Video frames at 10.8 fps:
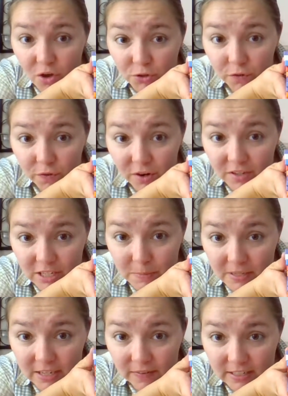So if there is a
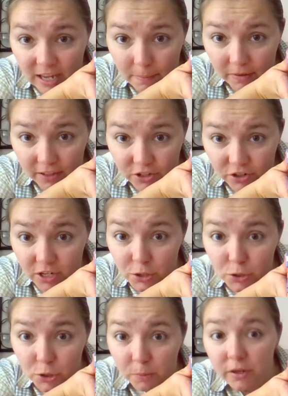specific topic that your kid
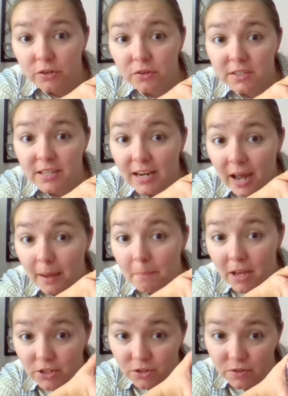is super interested in, I
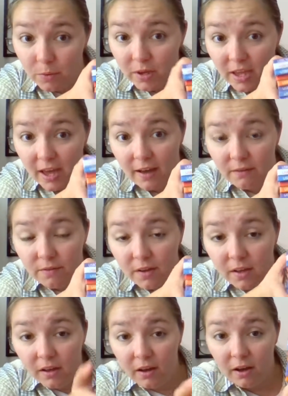bet you that we have
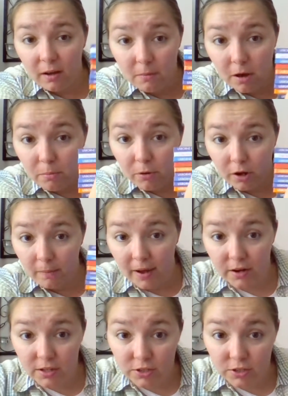a book about it.